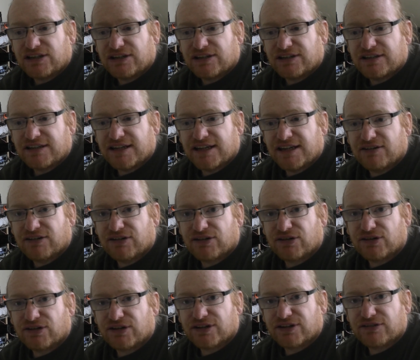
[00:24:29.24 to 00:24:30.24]
you hear a
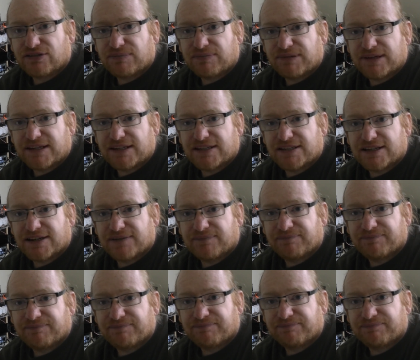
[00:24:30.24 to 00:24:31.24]
call on a repeater,
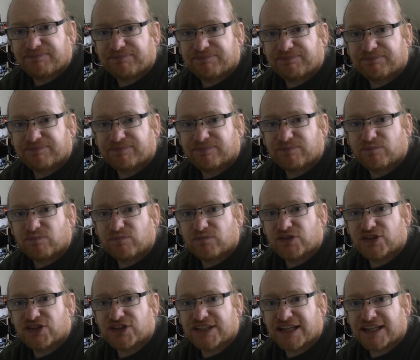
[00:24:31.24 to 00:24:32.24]

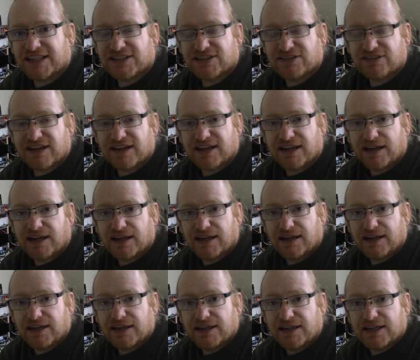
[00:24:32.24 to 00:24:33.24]
just answer it,
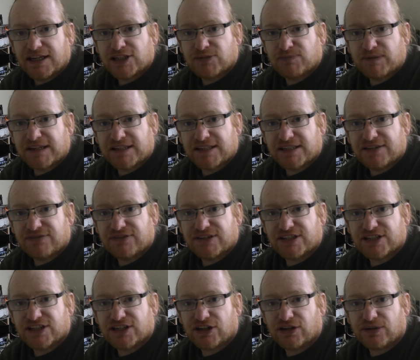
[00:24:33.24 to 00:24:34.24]
especially if
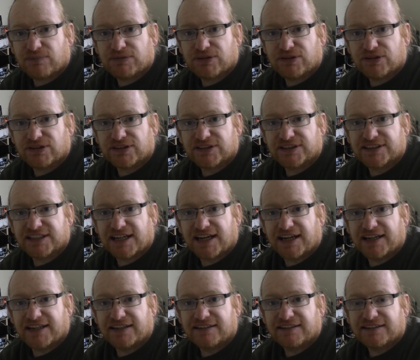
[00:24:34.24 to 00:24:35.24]
it's a club call
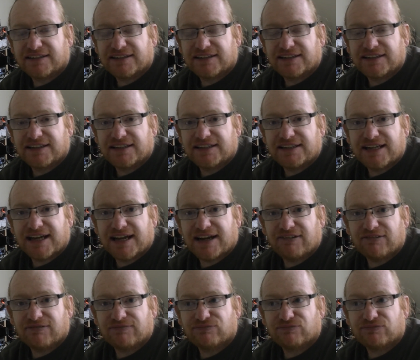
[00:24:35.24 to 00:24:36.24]
sign.
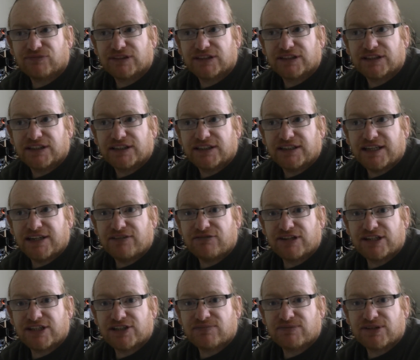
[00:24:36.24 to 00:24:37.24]
Now, in
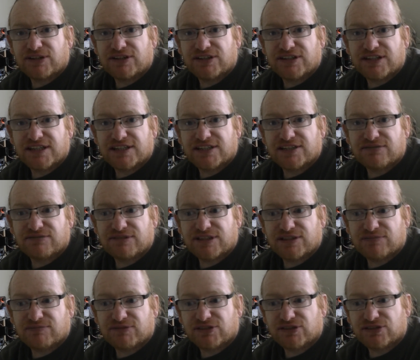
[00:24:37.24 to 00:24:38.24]
Richmond, there's the
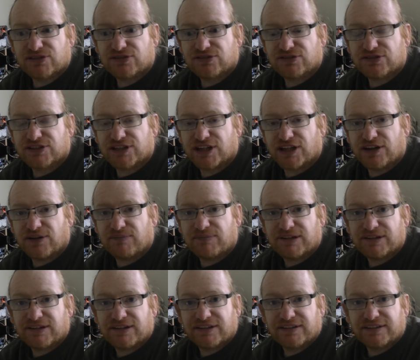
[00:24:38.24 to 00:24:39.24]
Richmond School Club.
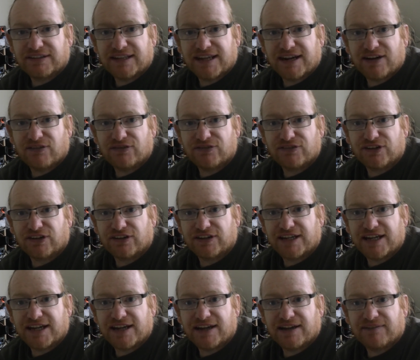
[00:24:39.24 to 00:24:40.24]
They're often on
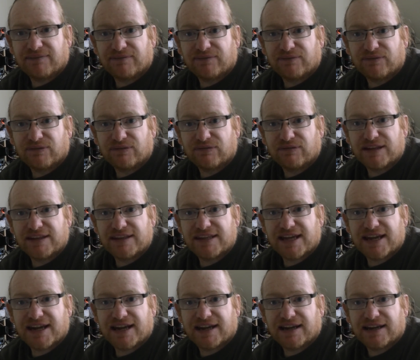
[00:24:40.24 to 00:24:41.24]
here when
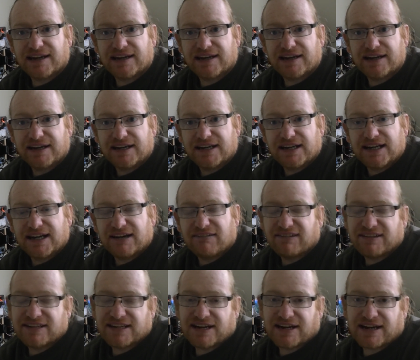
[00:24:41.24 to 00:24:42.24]
they're
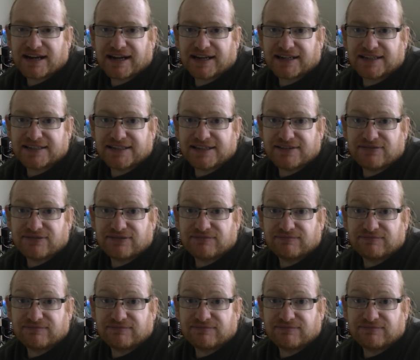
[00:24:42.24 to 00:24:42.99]
active,